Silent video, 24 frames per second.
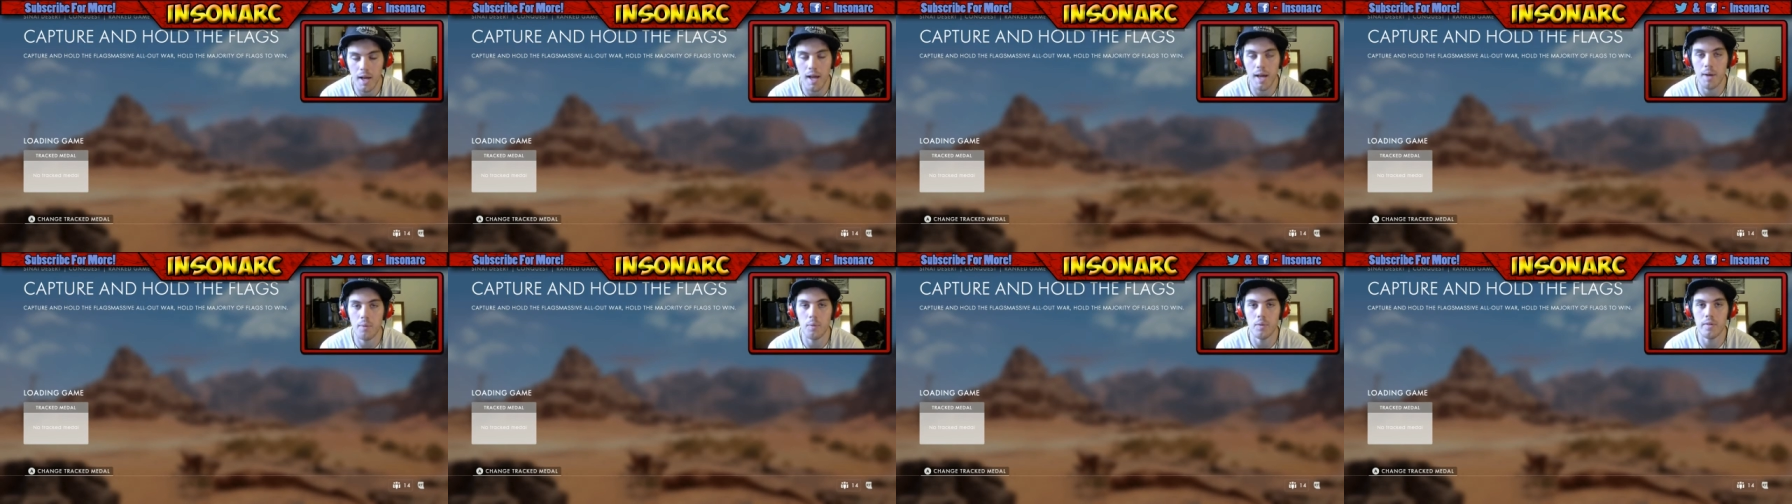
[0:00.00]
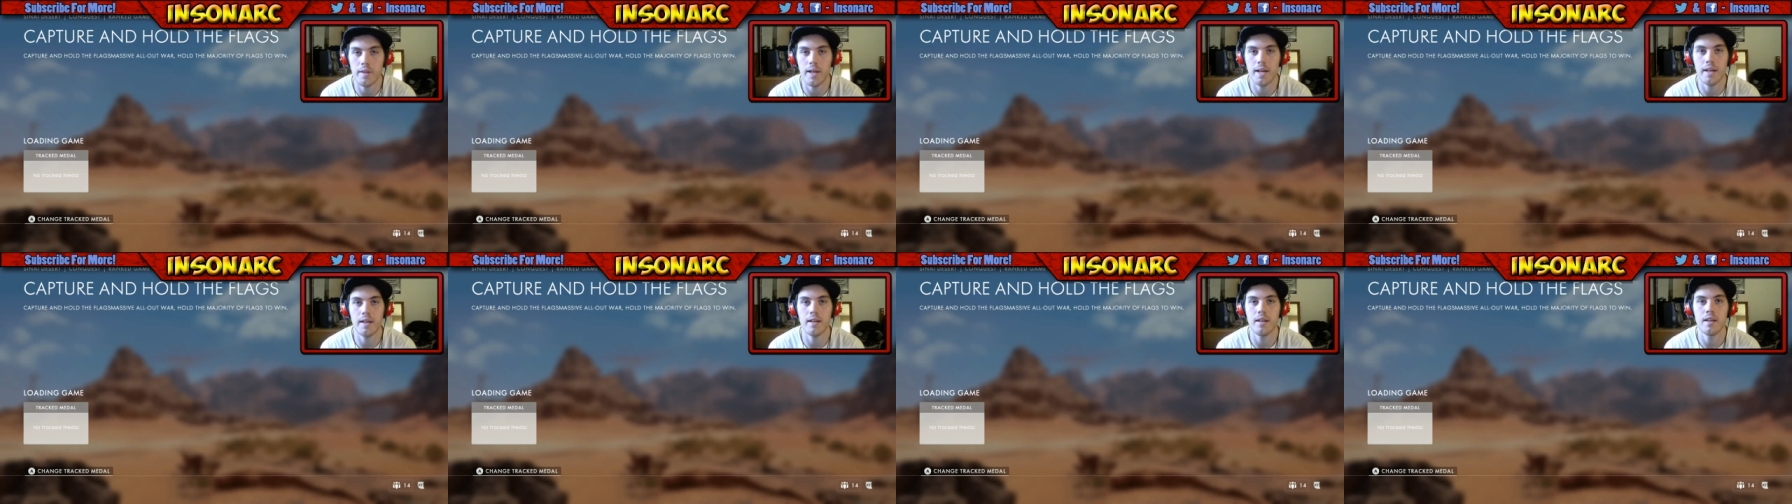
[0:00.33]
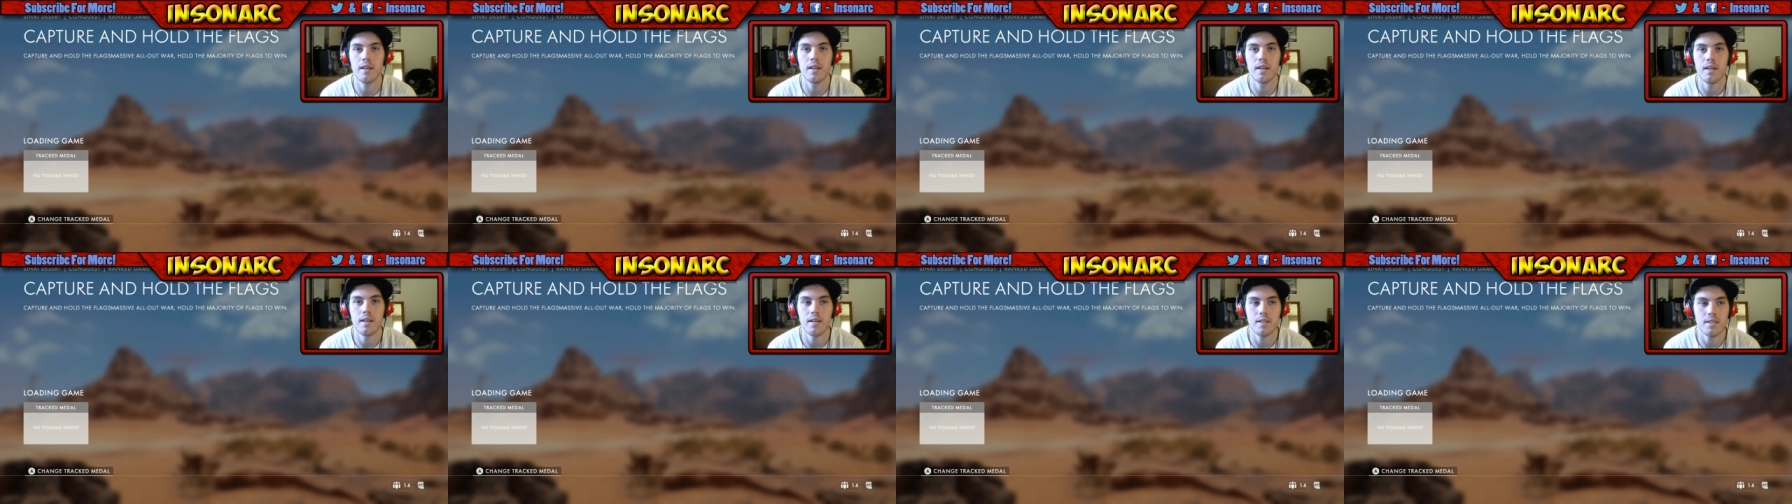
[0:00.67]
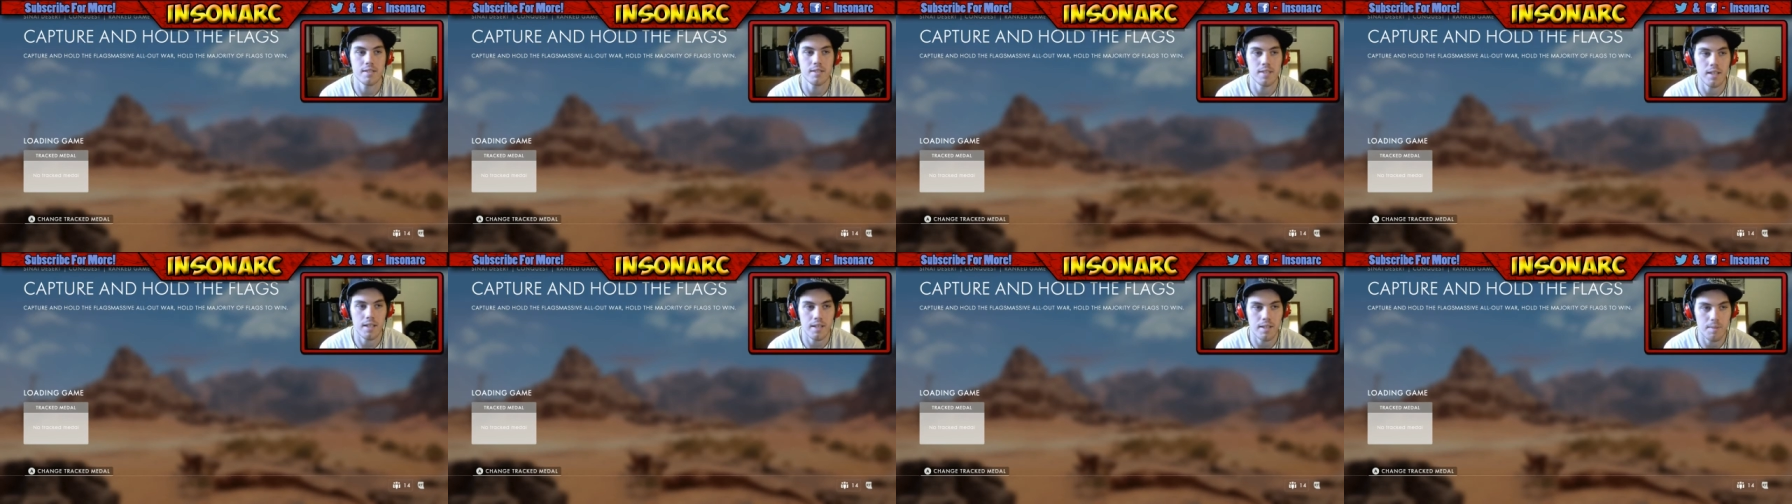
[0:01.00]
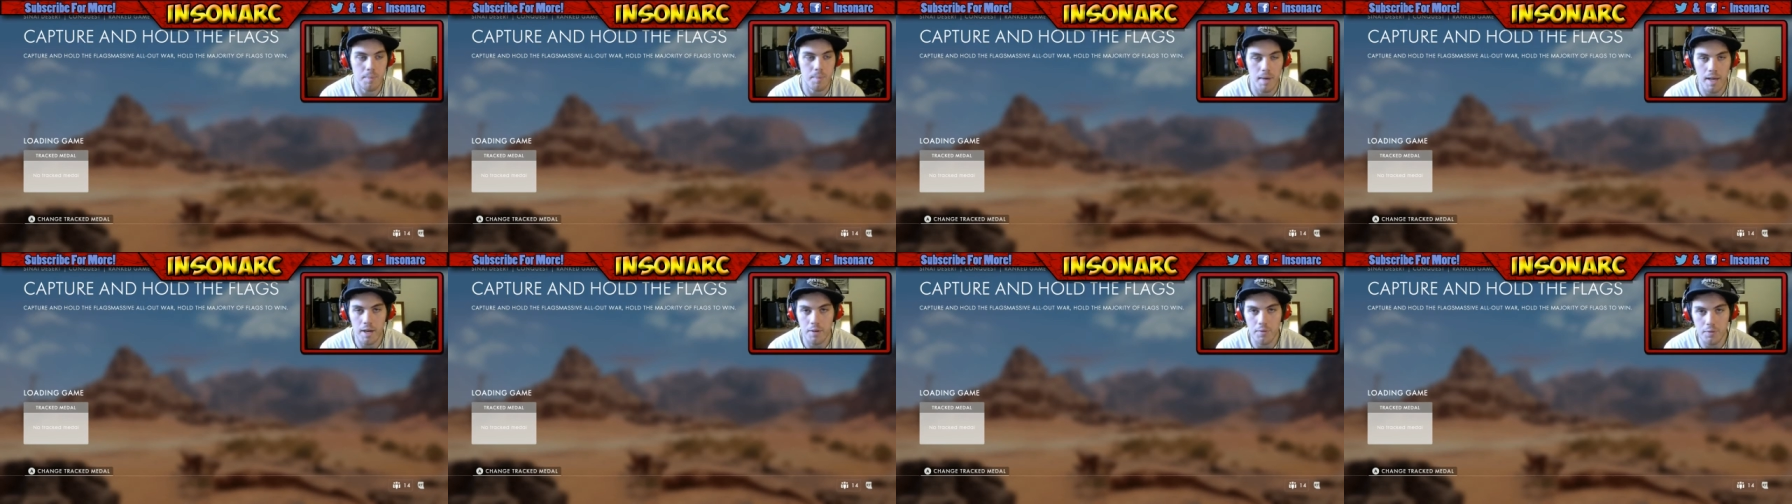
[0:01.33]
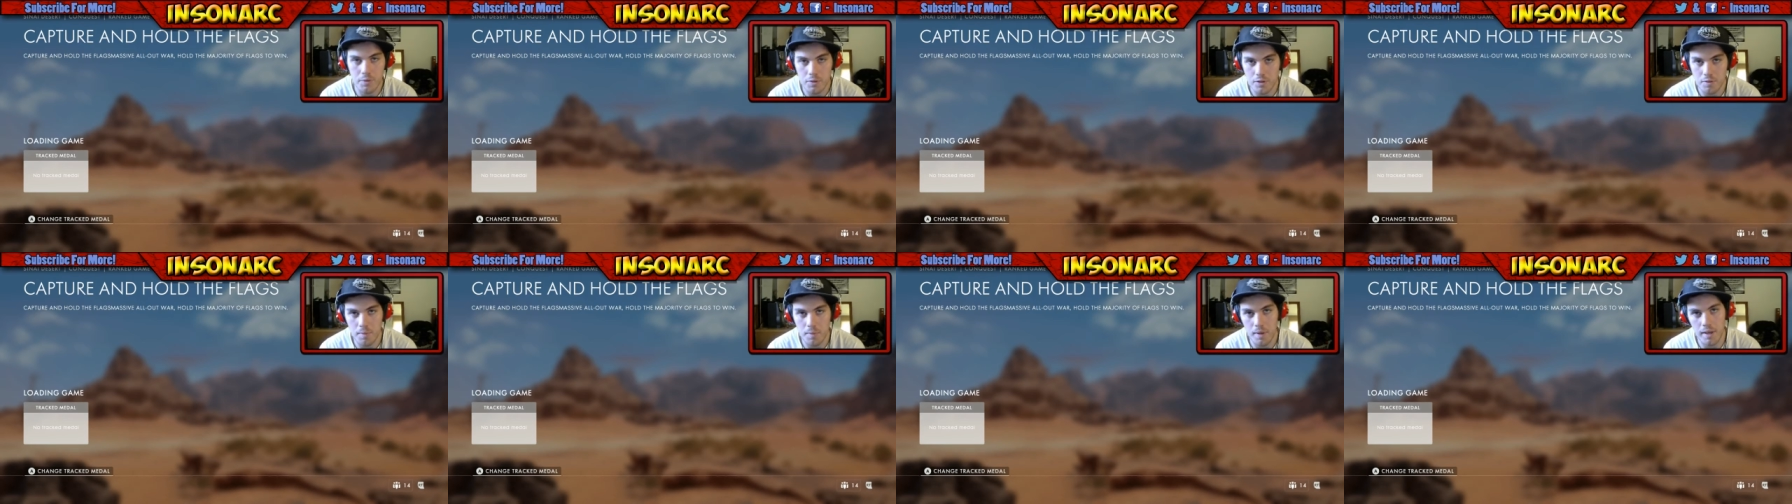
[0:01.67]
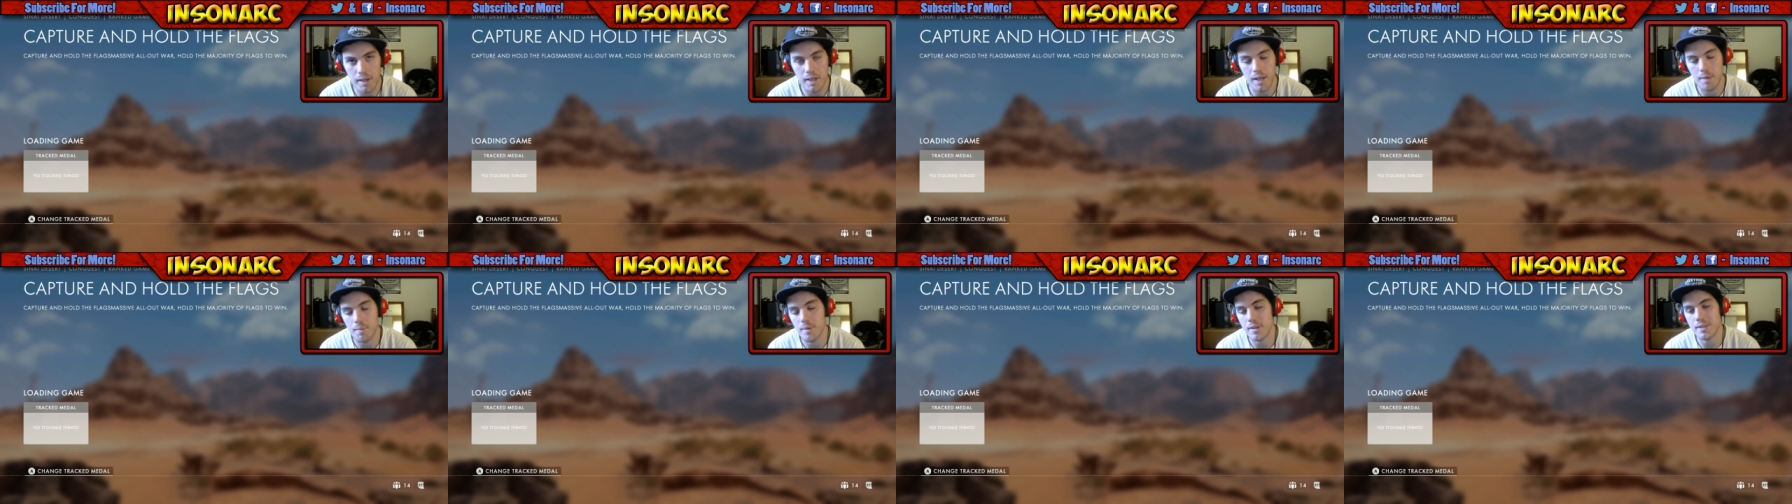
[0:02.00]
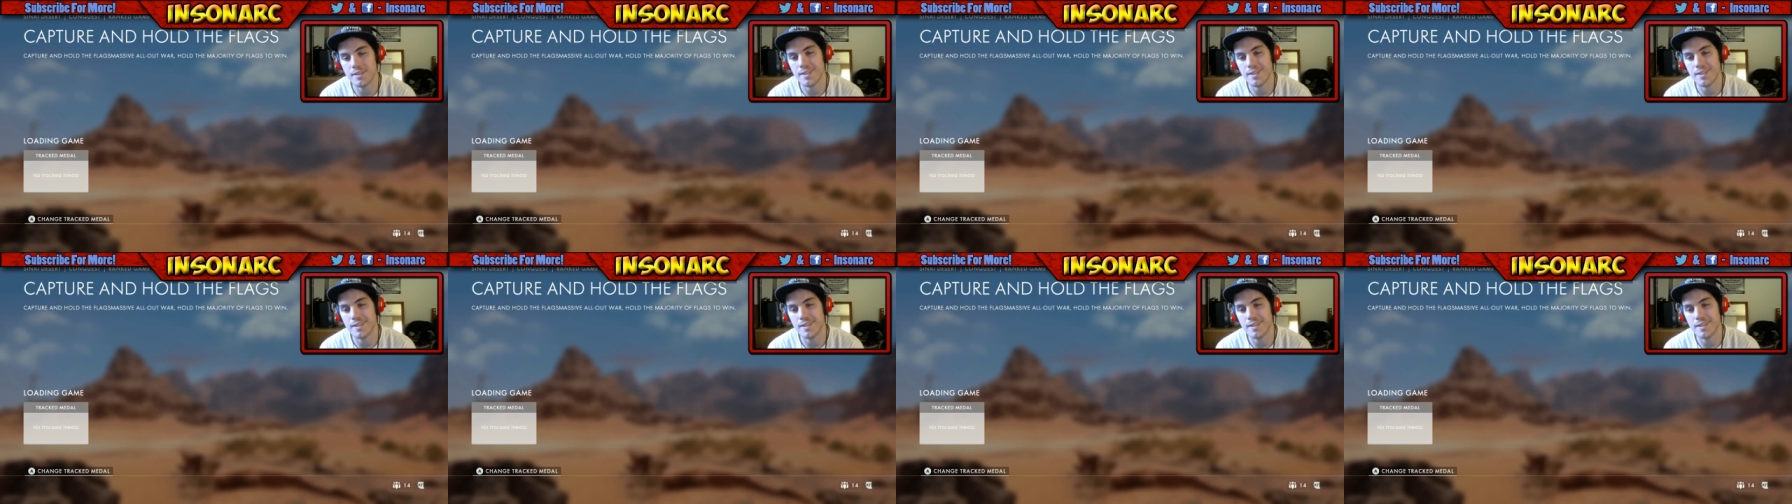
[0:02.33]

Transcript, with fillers: but I will not say that Battlefield's a bad game.